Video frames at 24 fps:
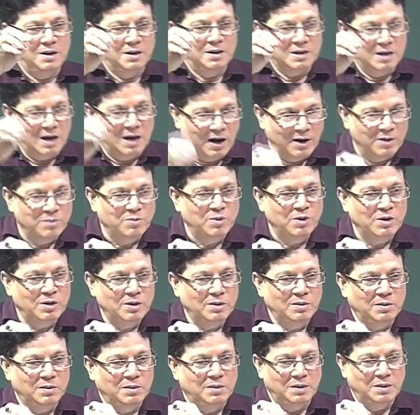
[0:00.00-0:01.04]
carbon,
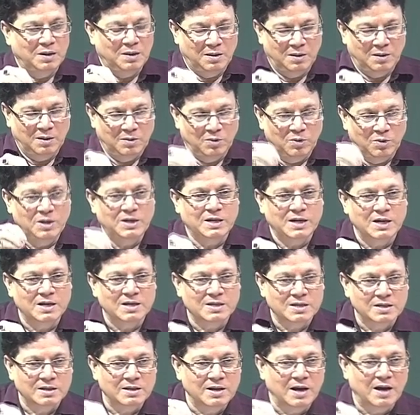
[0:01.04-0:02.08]
which
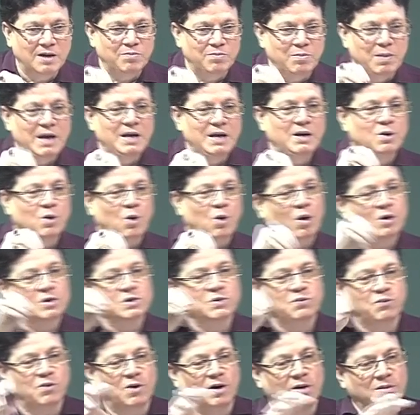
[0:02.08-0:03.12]
is the main cause
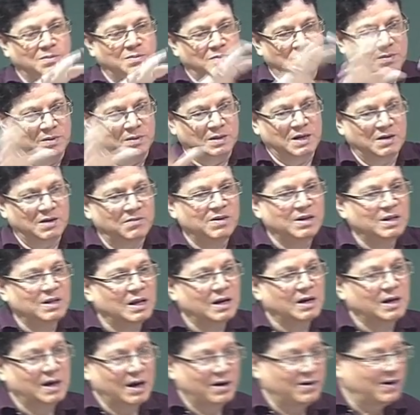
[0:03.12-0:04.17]
for giving the
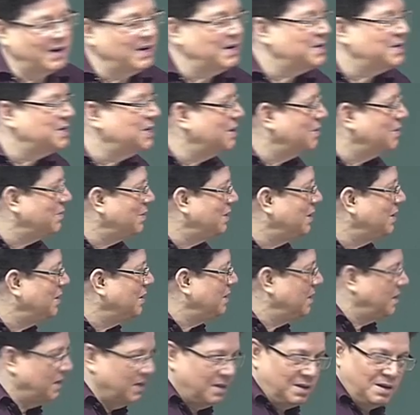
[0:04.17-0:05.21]
chirality.
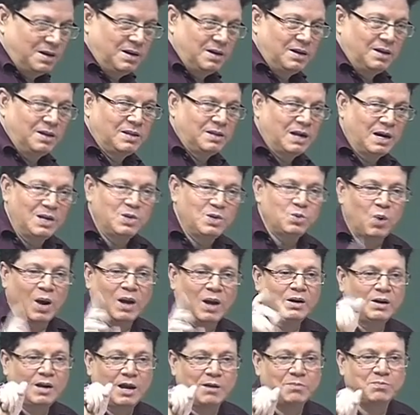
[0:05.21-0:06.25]
That is
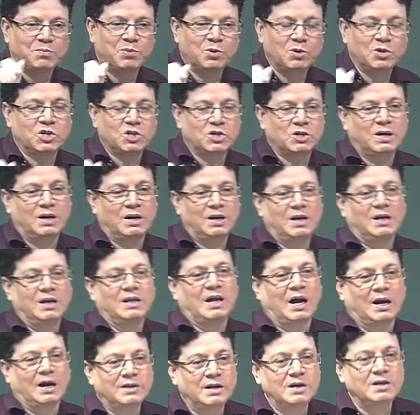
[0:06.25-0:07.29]
one approach. The
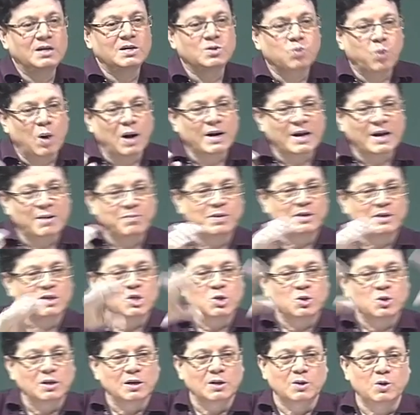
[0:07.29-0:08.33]
other is what happens
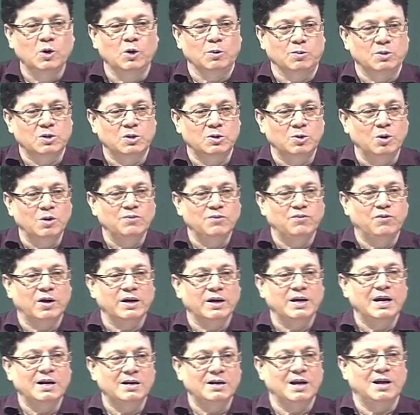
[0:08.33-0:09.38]
to the groups. Do not
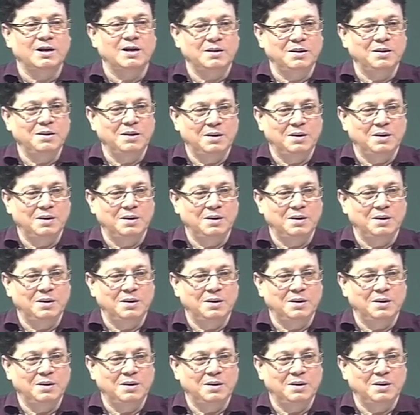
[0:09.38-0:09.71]
forget the